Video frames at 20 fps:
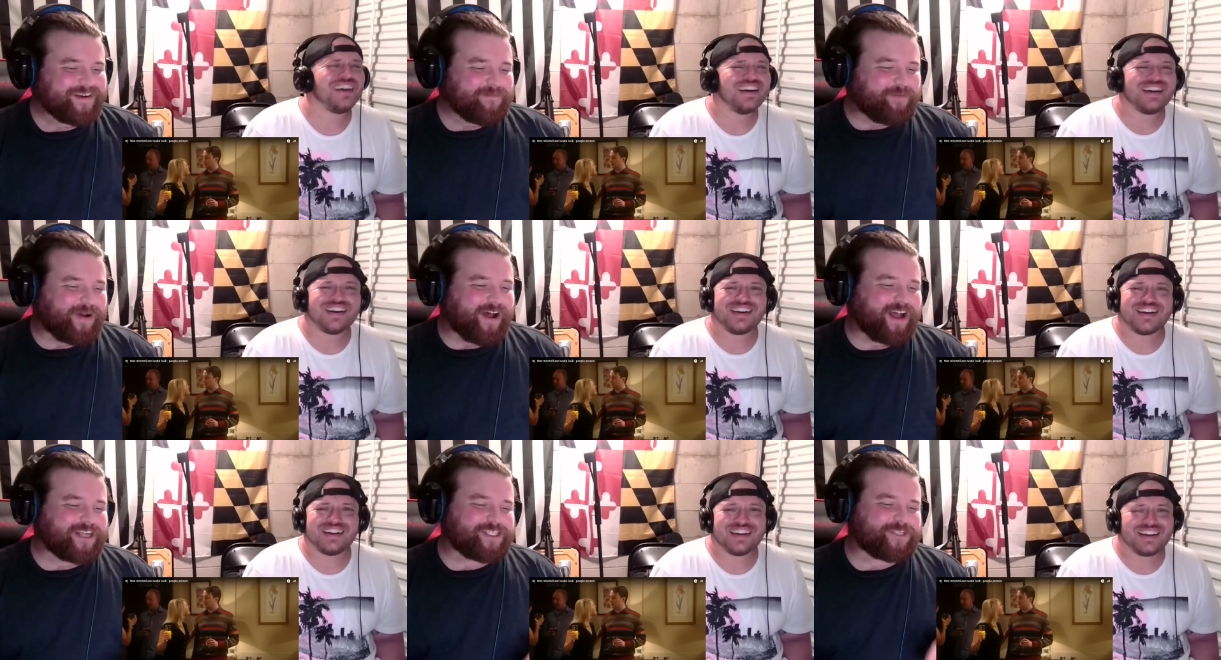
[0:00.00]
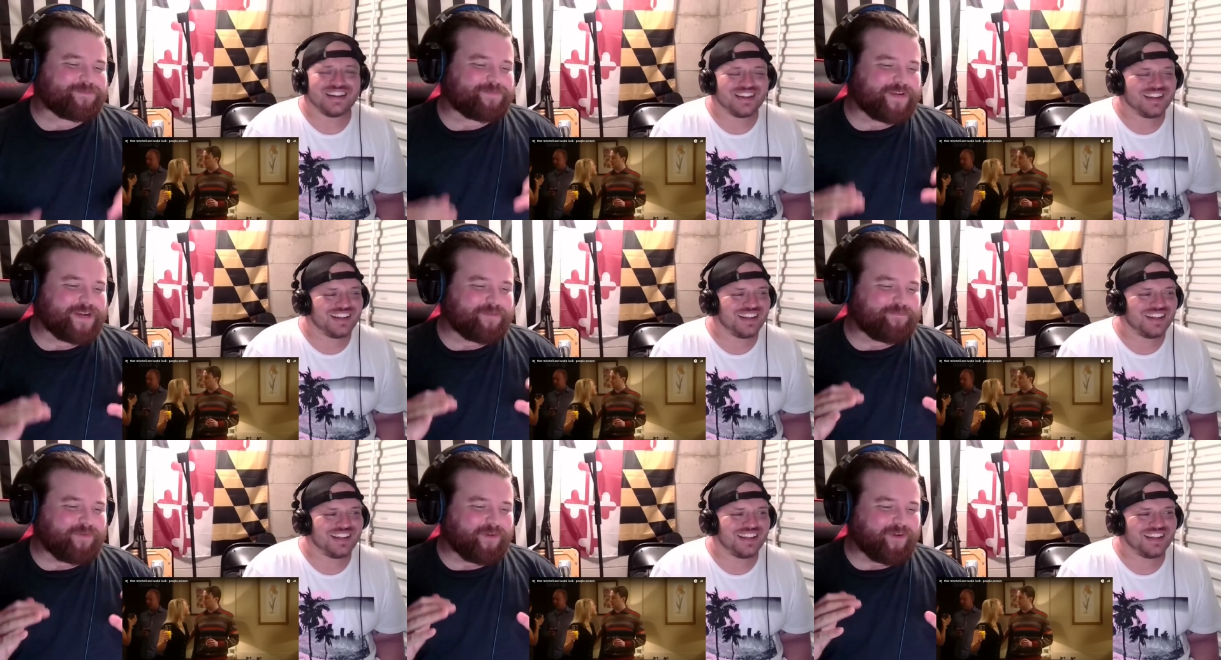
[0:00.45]
Speaker 1: posh
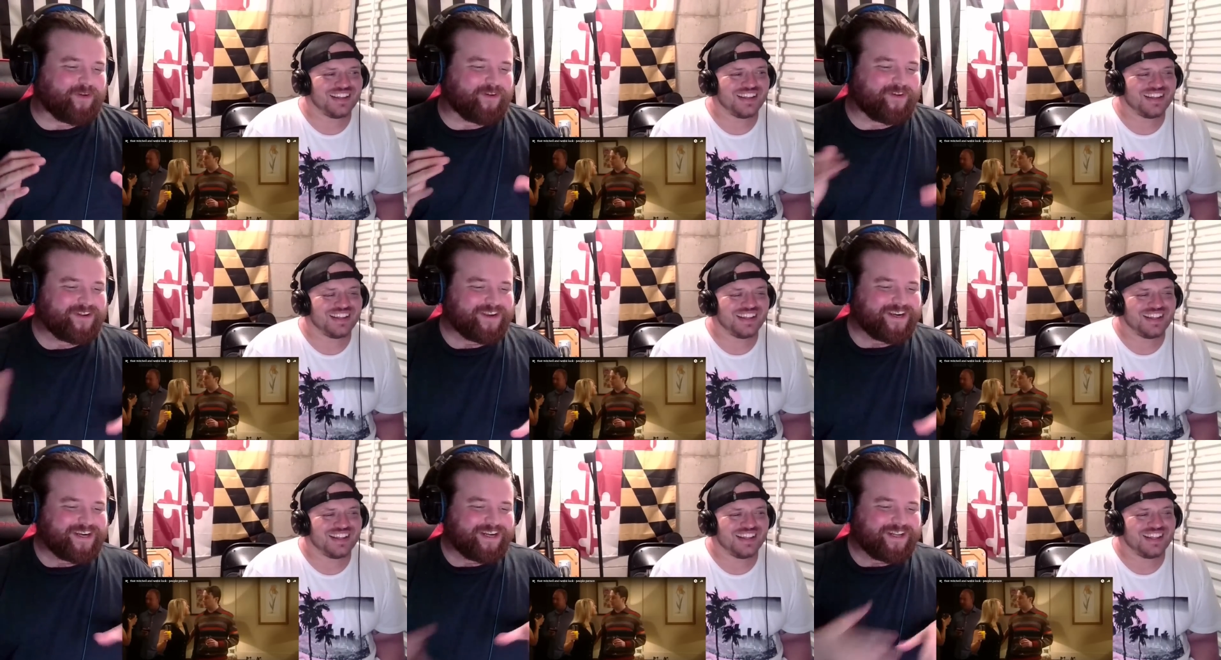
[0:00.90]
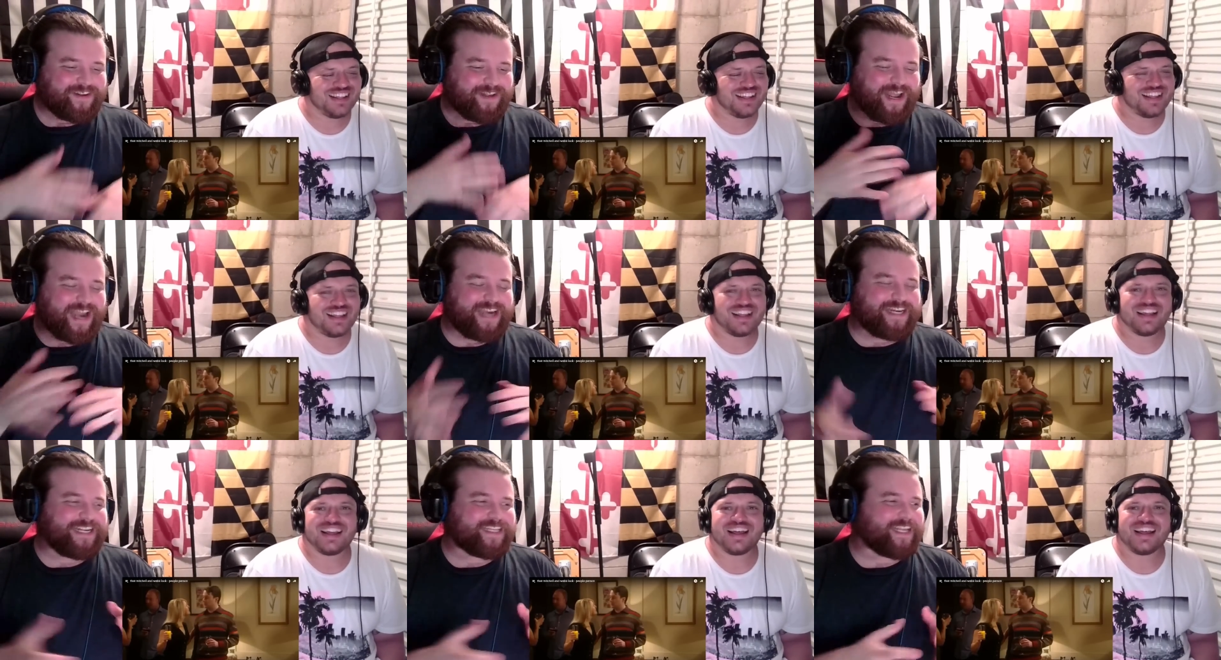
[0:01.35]
people
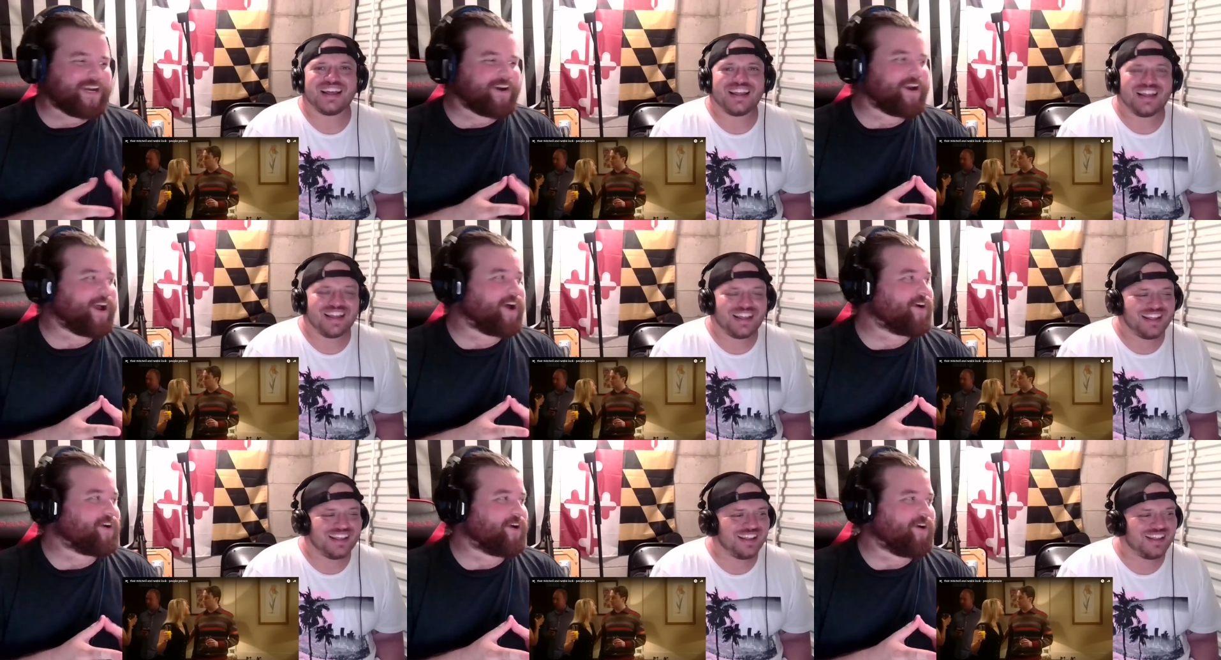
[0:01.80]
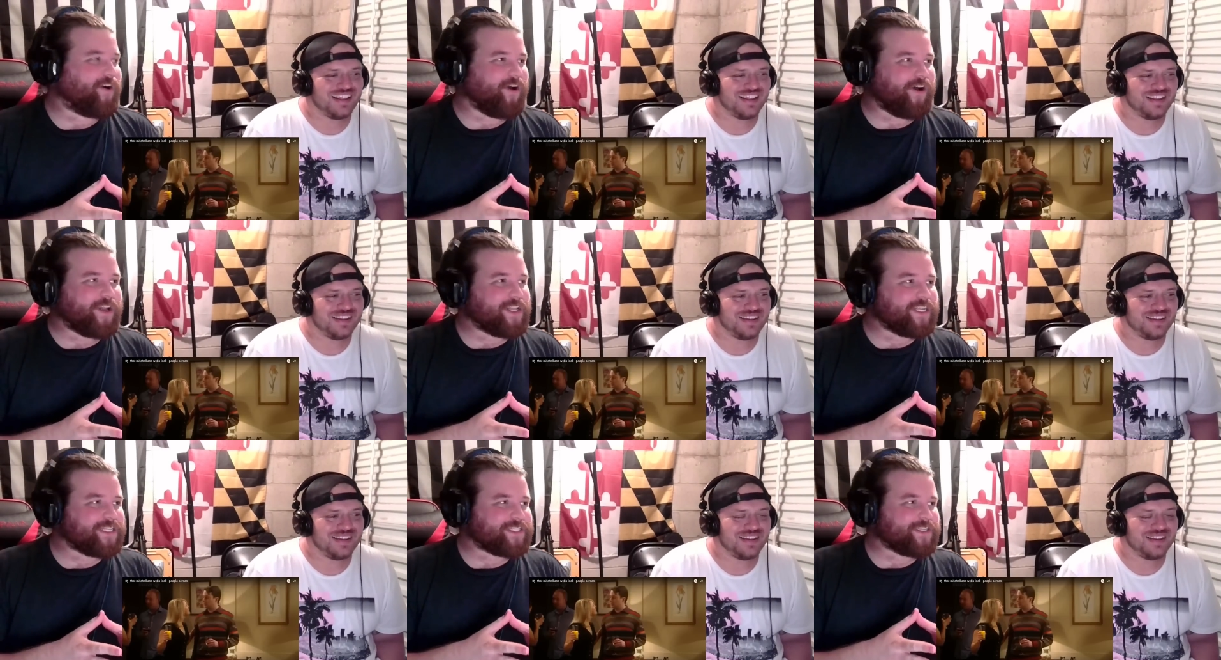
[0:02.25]
hiding their
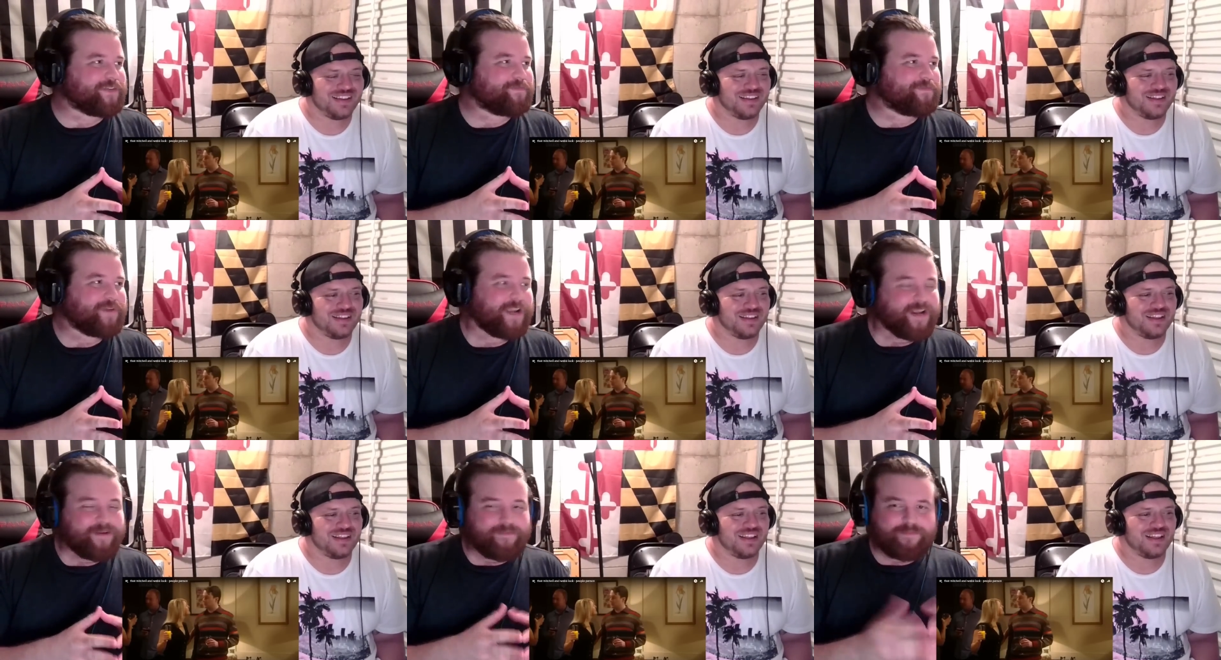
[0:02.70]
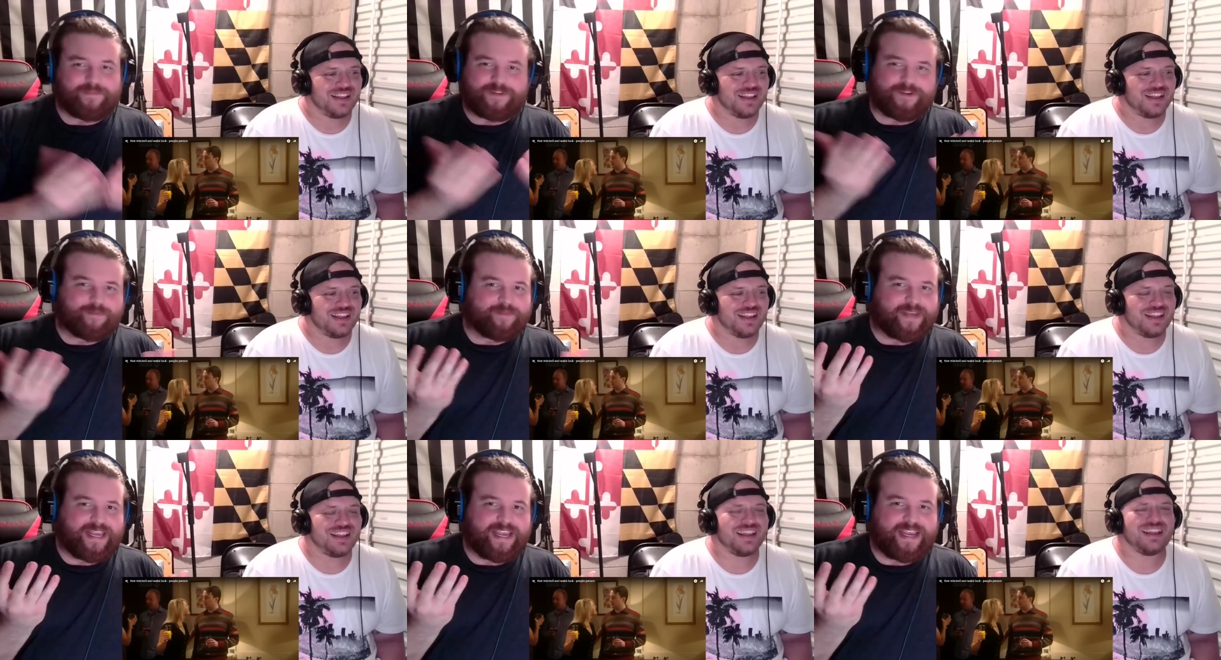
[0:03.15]
alcoholism.
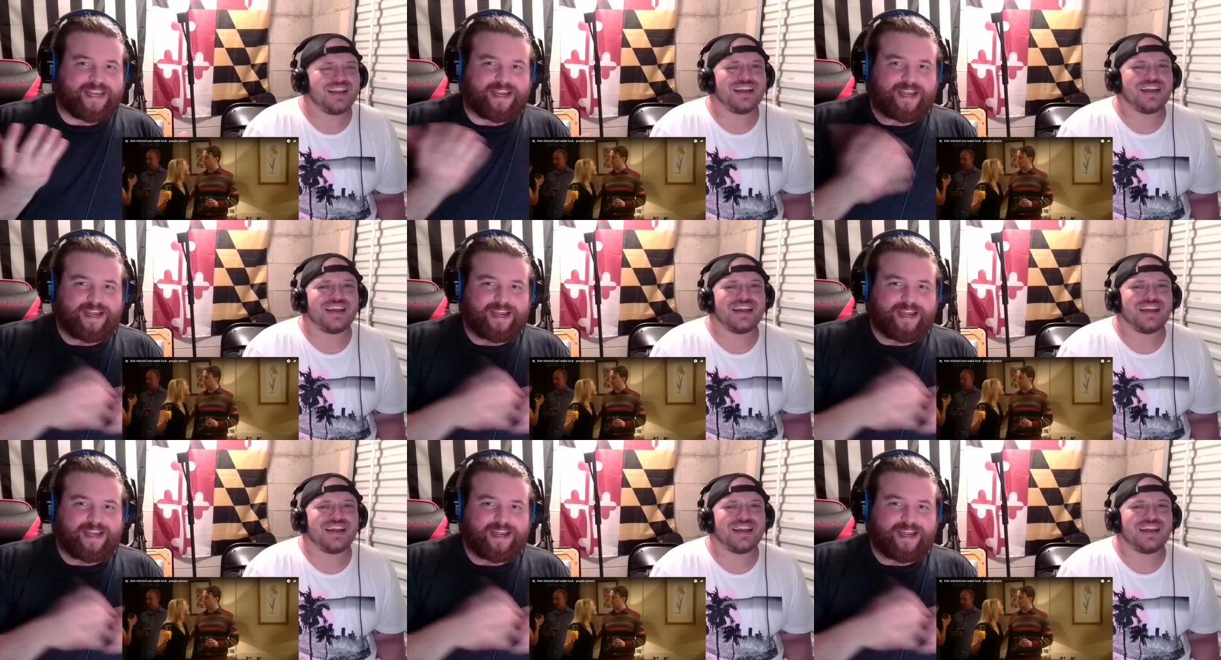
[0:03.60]
To me,